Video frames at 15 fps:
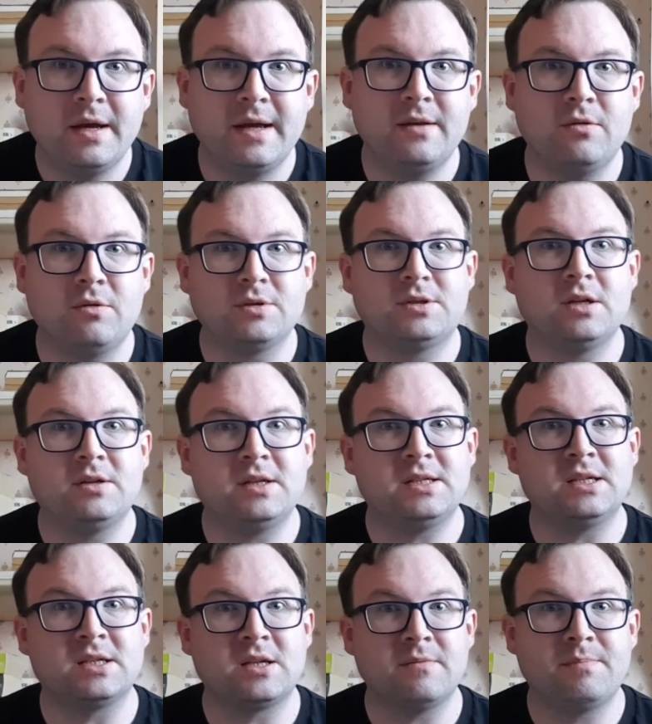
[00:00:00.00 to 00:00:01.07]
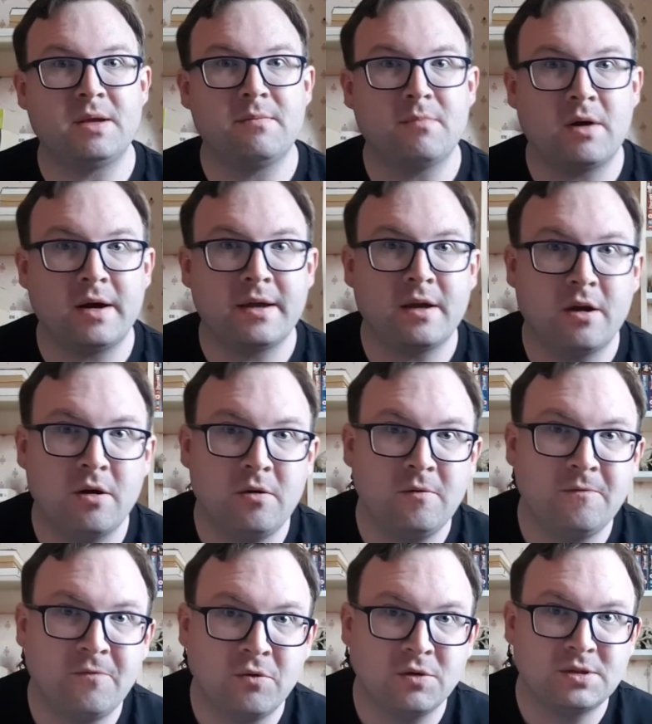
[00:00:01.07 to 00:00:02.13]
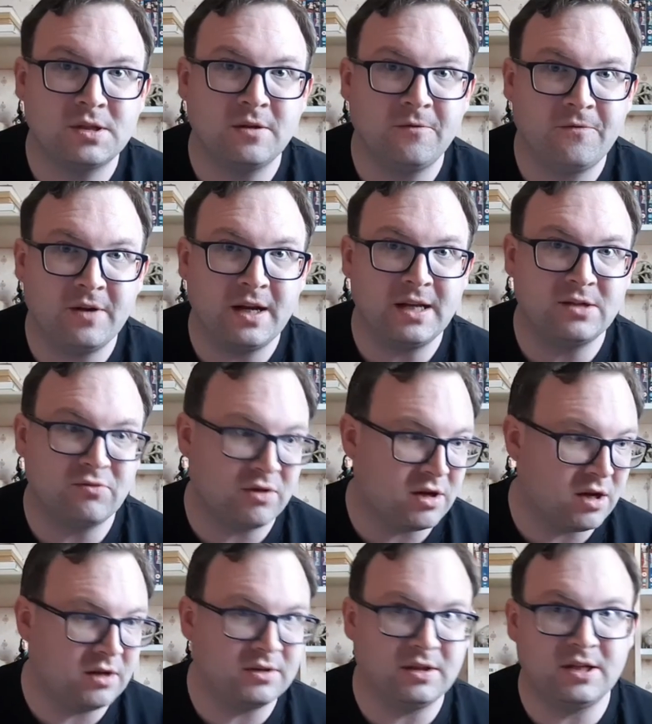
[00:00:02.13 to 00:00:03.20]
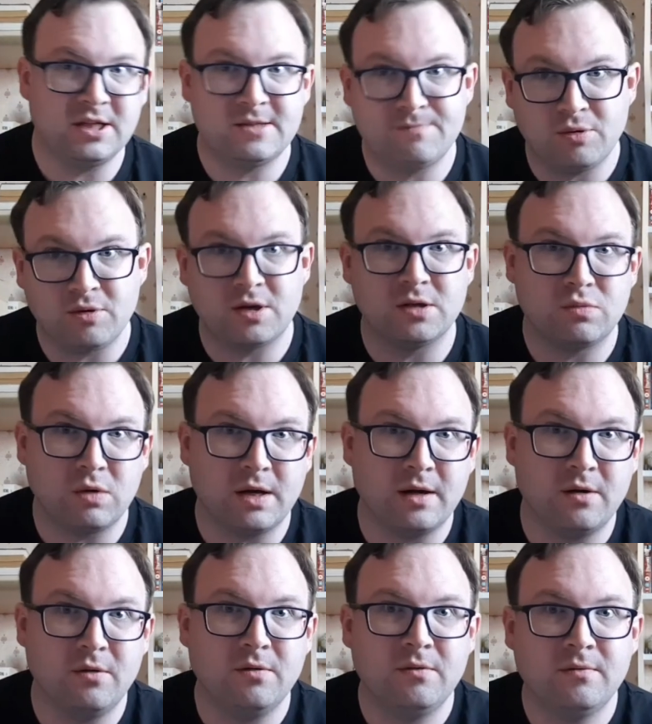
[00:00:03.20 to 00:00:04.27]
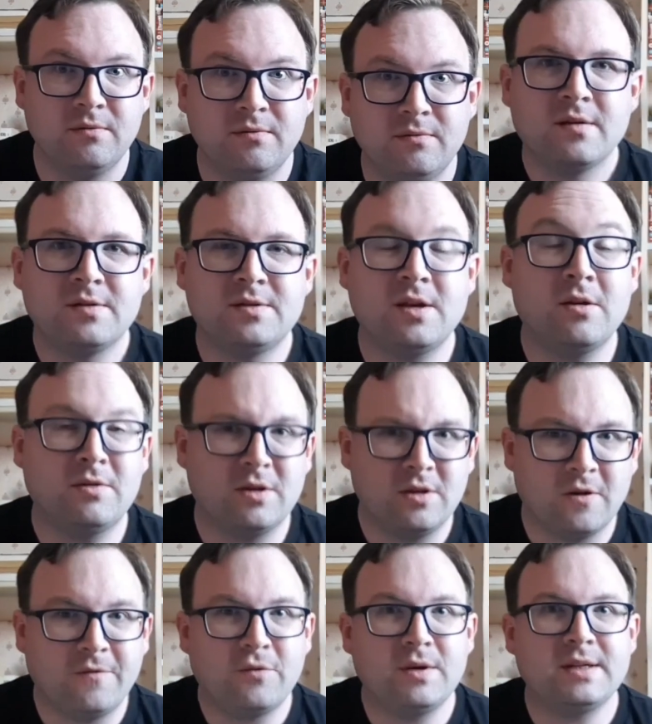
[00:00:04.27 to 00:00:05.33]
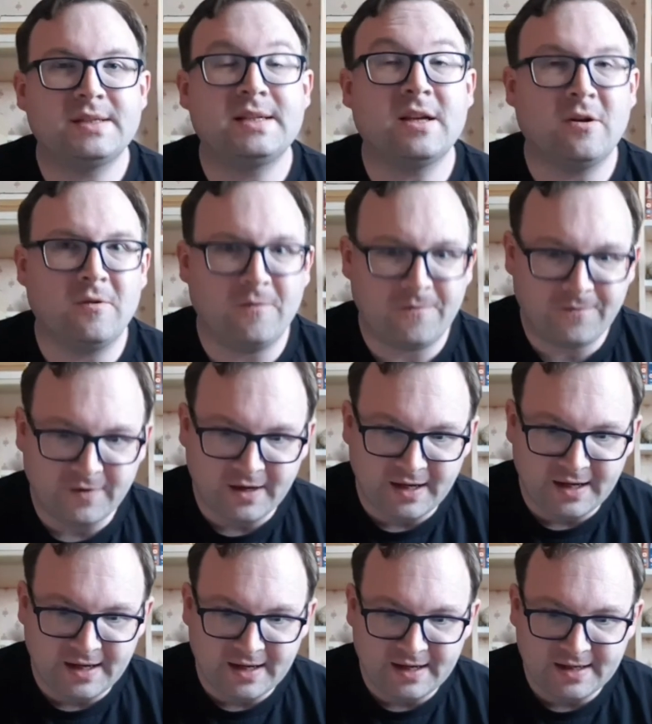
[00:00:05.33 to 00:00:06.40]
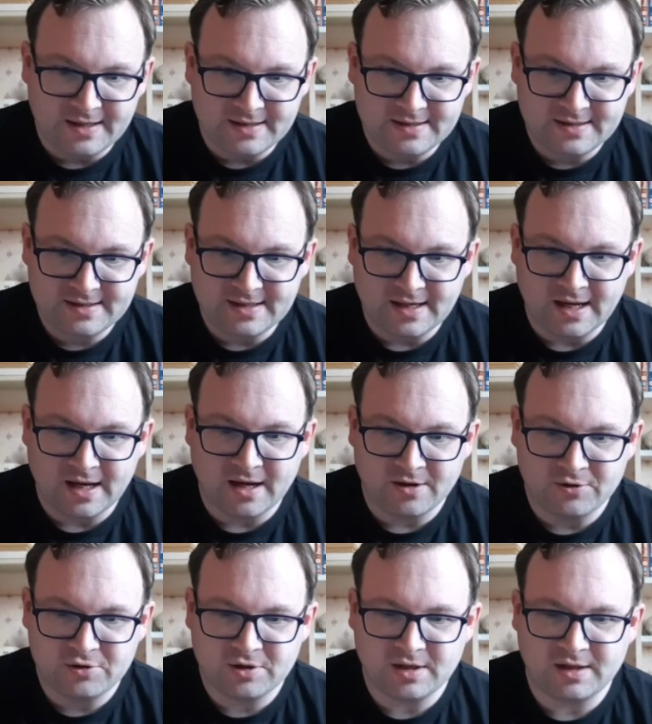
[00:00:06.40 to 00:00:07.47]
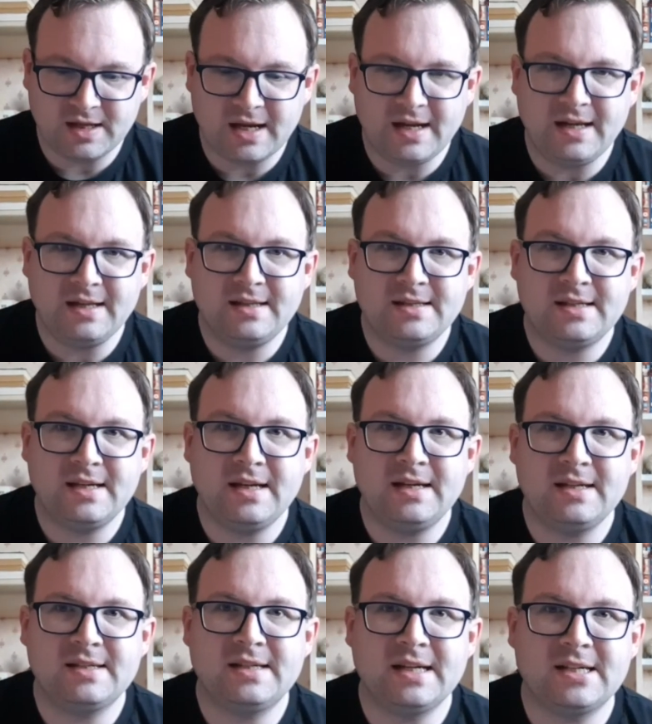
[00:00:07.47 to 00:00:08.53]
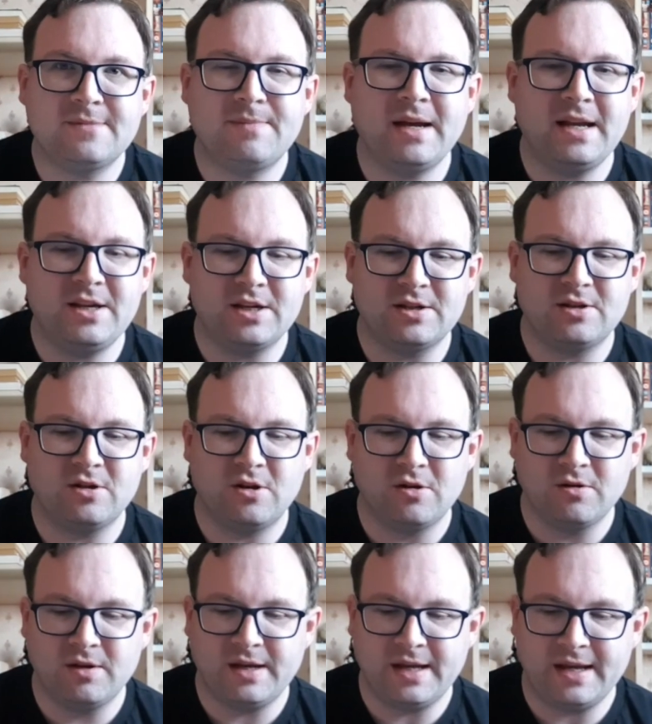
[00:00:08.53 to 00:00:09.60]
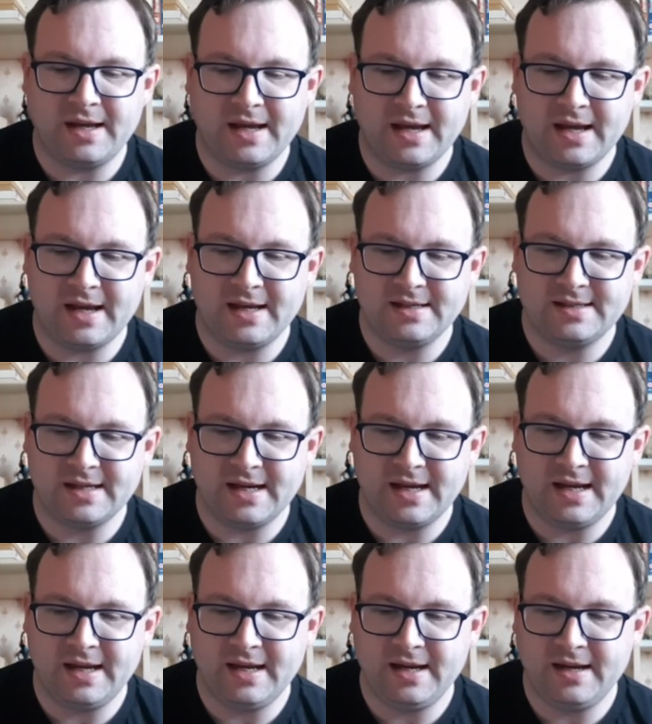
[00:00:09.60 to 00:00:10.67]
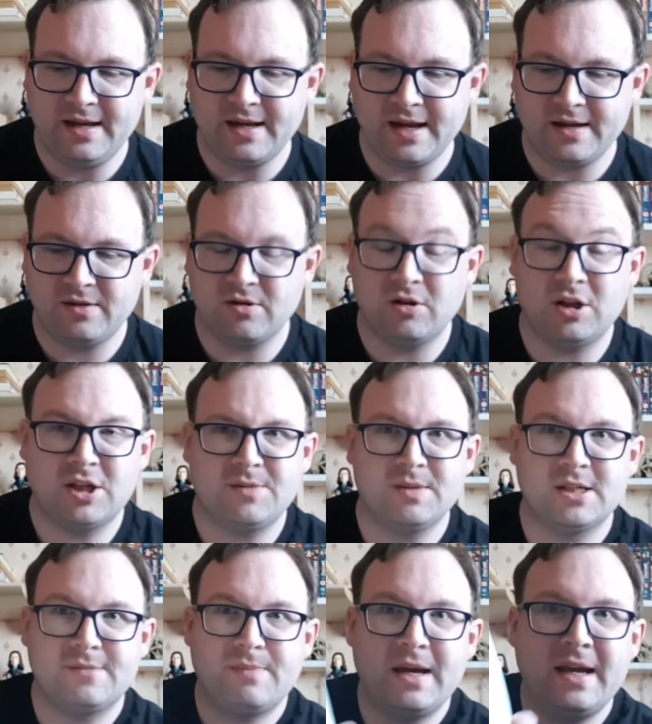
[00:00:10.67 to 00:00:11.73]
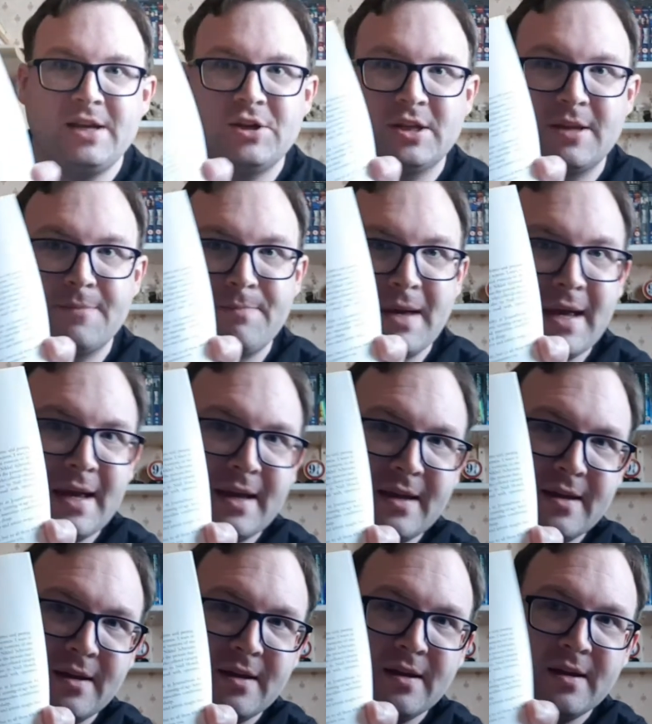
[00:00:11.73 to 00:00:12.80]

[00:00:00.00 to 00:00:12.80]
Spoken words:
And also, this is going to be my own thoughts and feelings regarding this book as well. So the novel itself is 186 pages long. It has a acknowledgements page at the back.